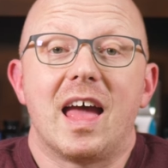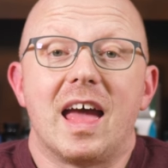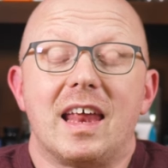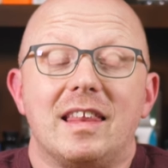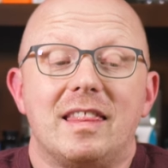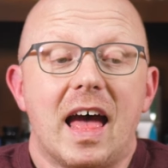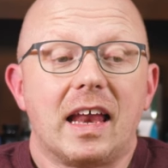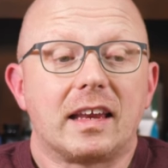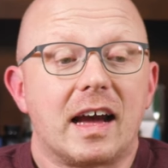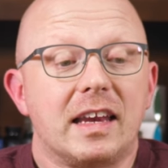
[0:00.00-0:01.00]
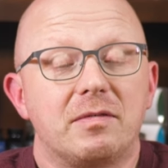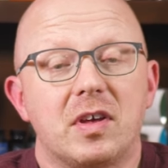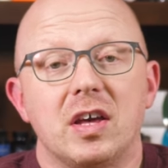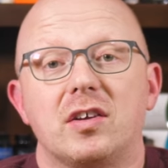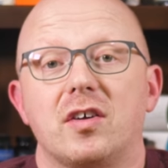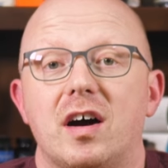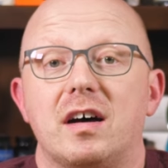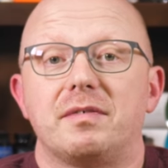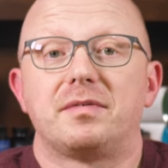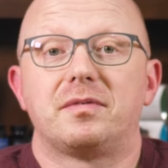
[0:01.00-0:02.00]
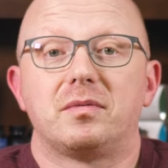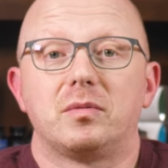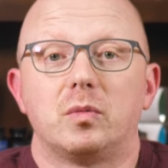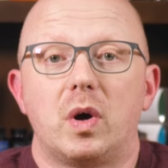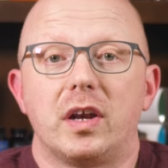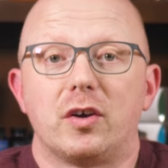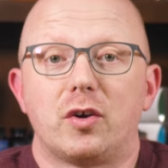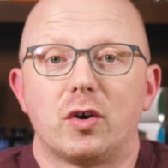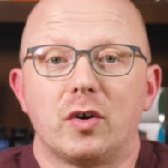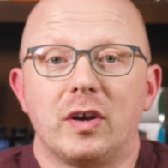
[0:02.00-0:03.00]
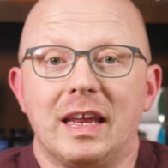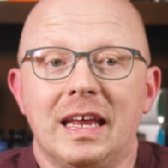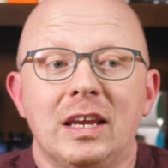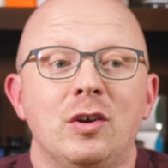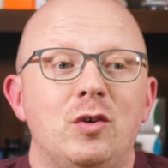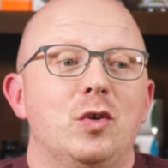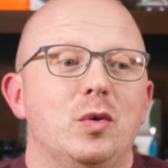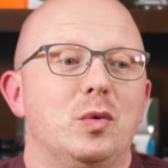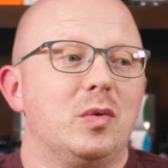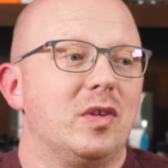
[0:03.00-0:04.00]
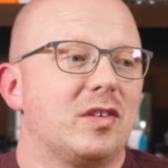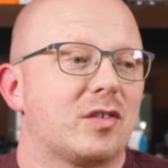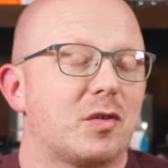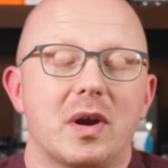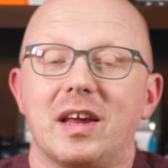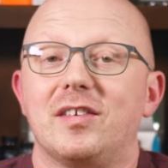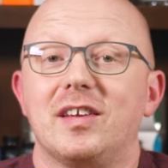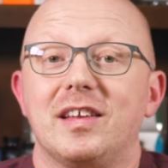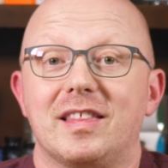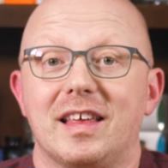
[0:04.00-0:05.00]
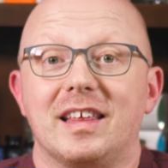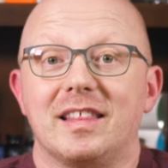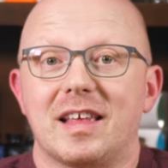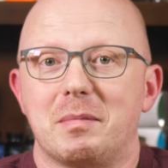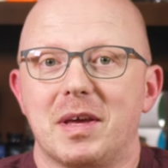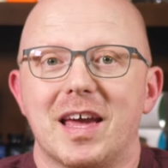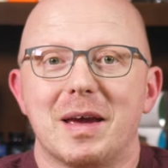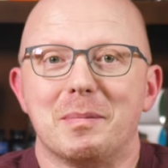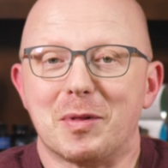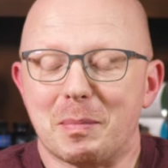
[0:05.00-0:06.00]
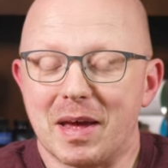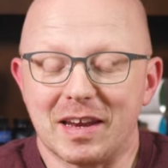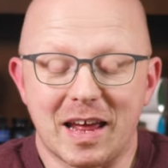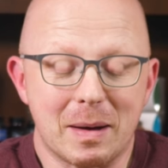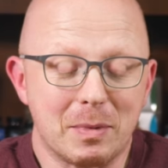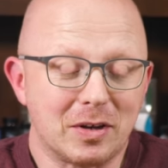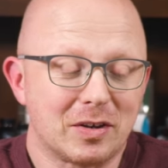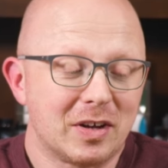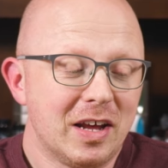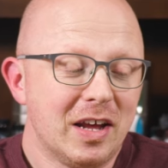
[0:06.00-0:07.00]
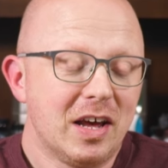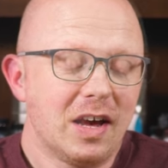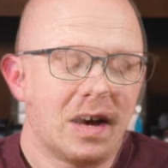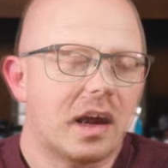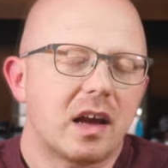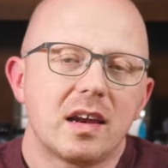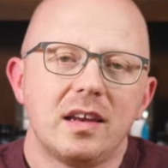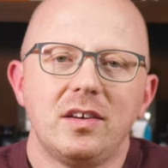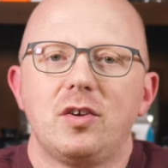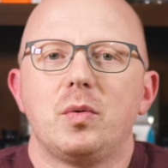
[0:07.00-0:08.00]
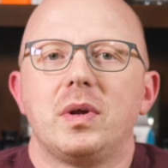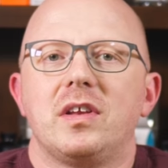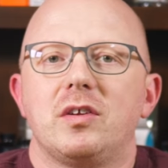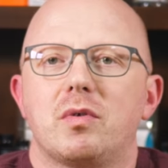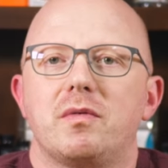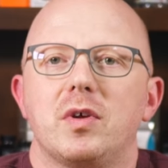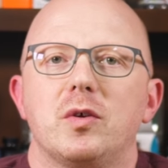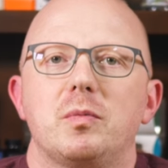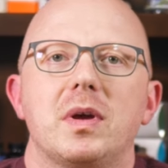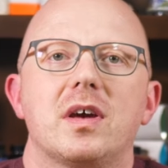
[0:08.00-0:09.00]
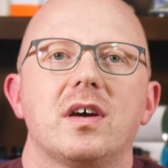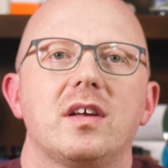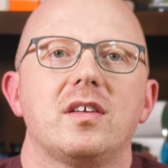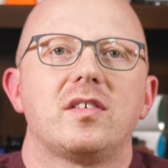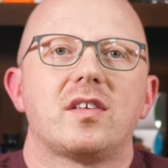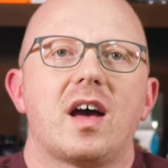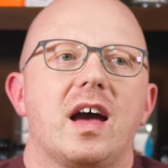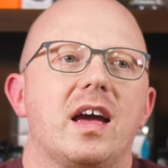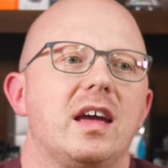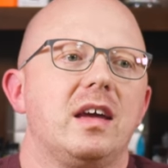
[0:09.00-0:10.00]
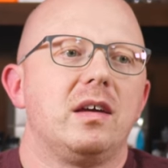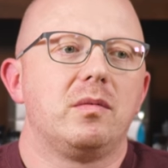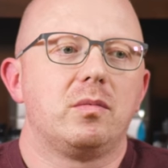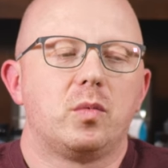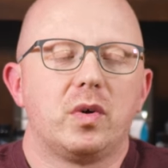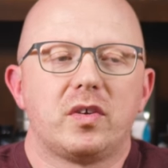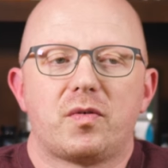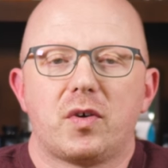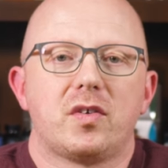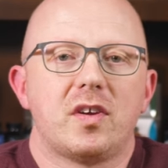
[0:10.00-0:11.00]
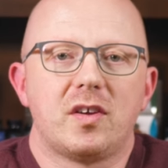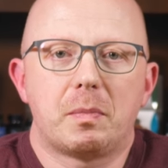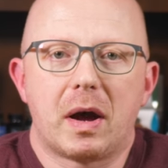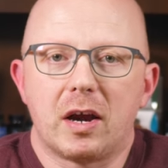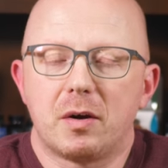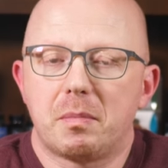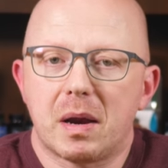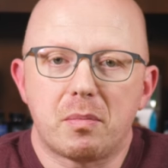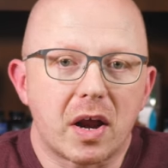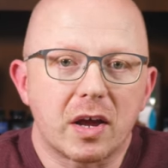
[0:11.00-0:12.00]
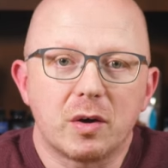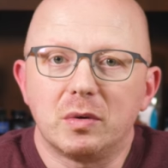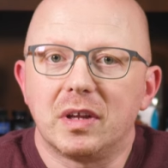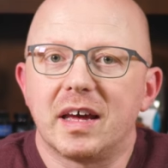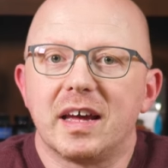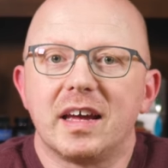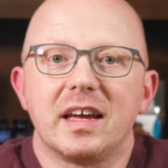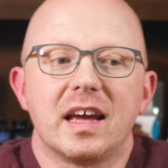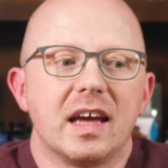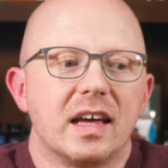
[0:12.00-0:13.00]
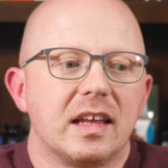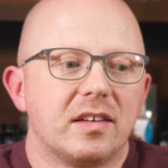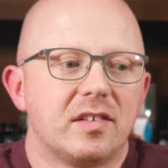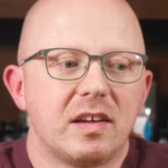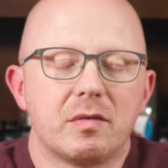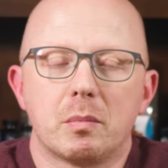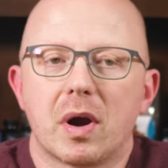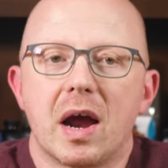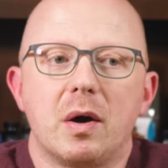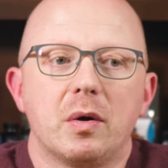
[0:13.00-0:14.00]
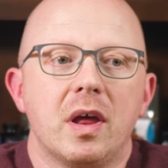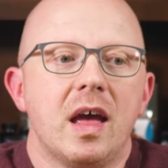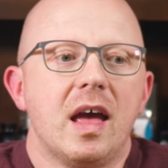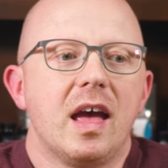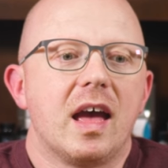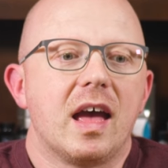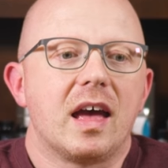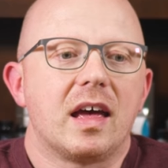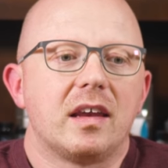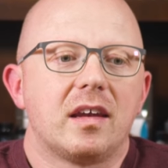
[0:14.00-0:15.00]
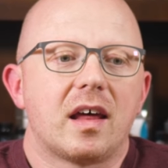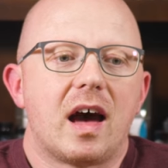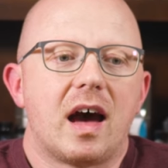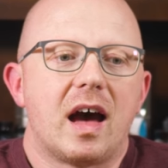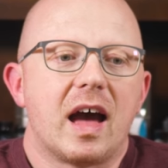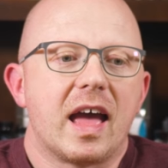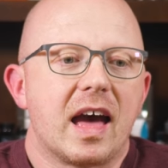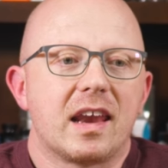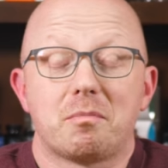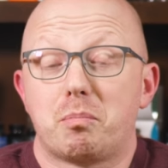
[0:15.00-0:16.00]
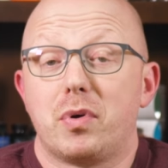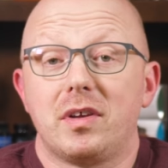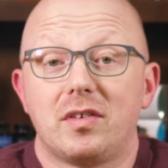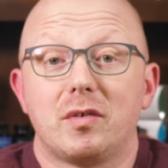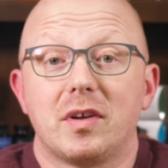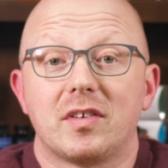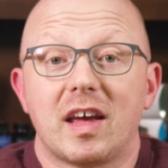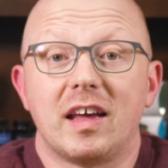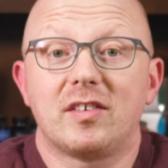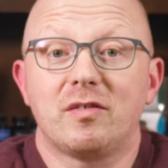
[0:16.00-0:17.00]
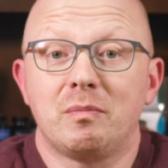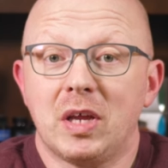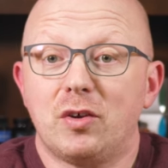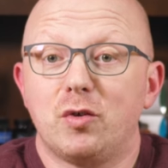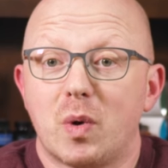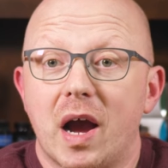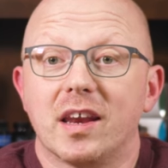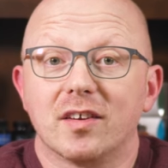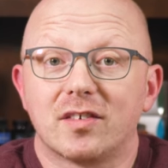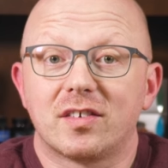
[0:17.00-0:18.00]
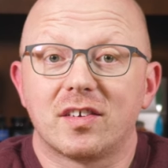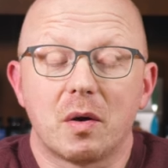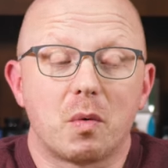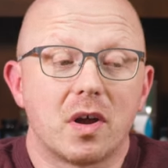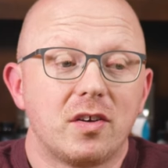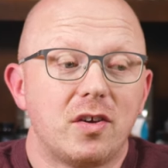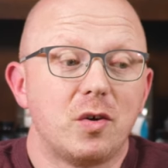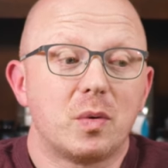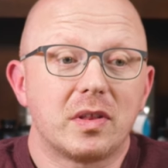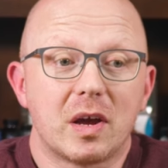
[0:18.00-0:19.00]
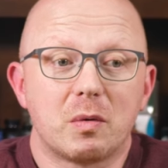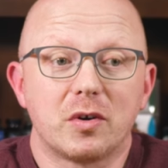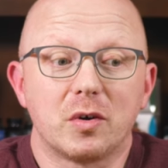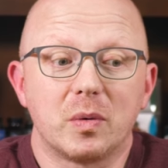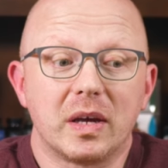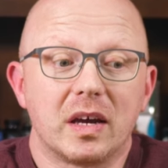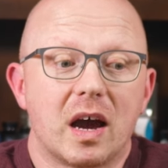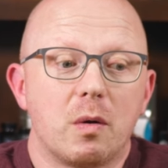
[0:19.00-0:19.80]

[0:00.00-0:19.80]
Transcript: And that kind of kicked off what turned into this crazy thing that became the pen habit. I got into doing these reviews because I was first inspired by Brian Goulet and Stephen Brown, and I had a pretty serious case of Me Too-itis. I wanted to do what they were doing.